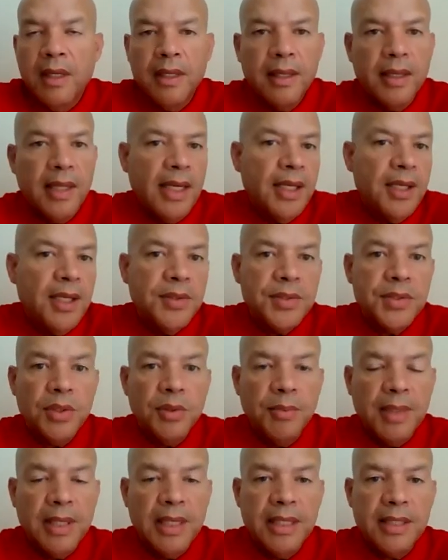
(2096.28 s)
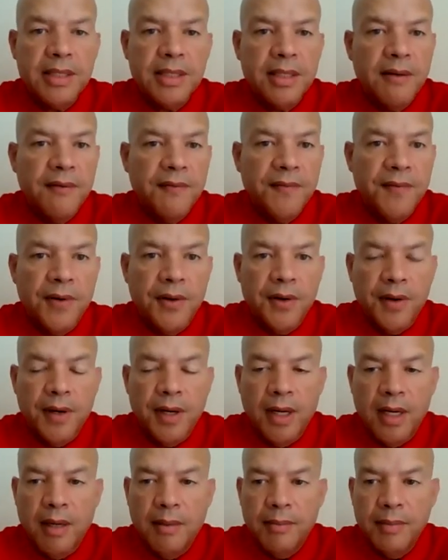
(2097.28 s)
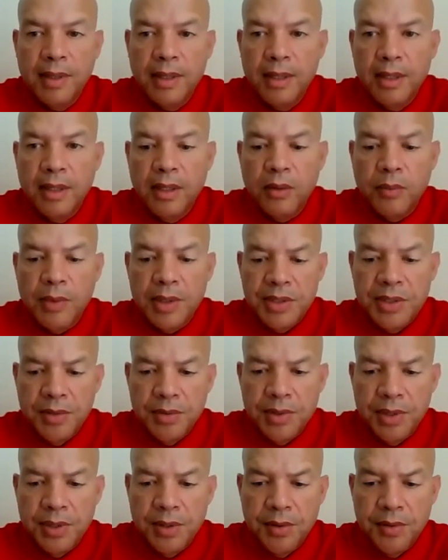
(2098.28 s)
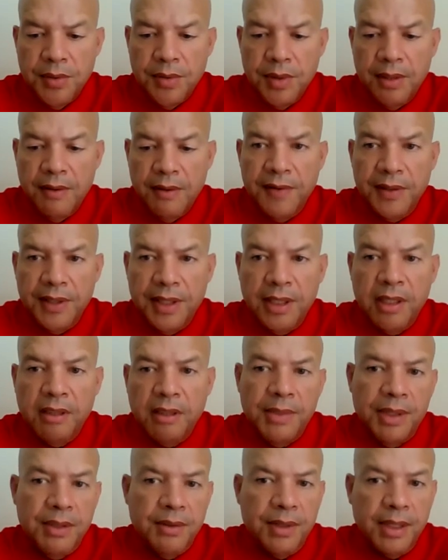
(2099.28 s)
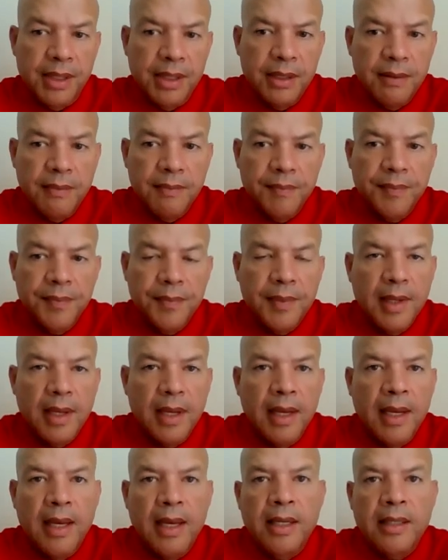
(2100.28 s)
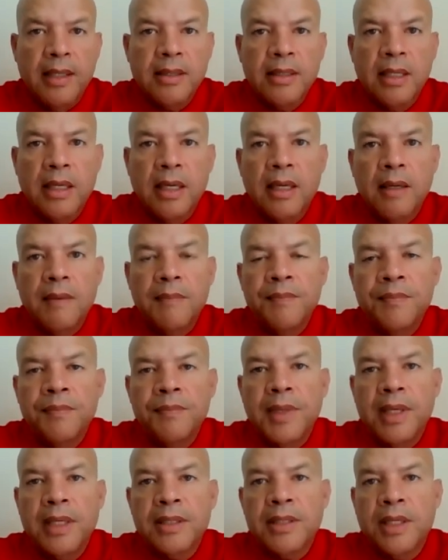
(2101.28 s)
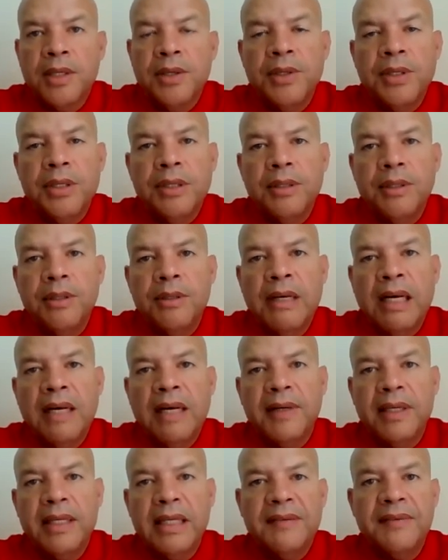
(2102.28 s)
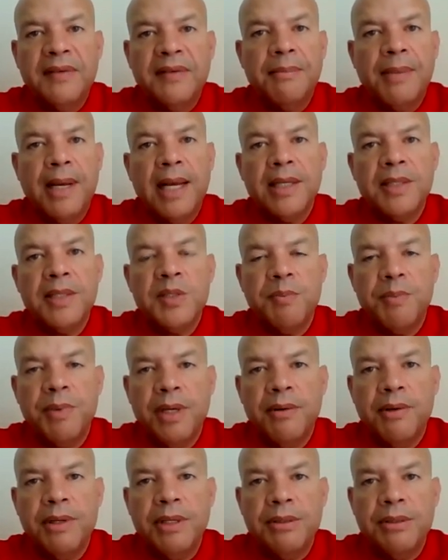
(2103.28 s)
thank you so much for what you do for the community. And because I know you have a giving back spirit,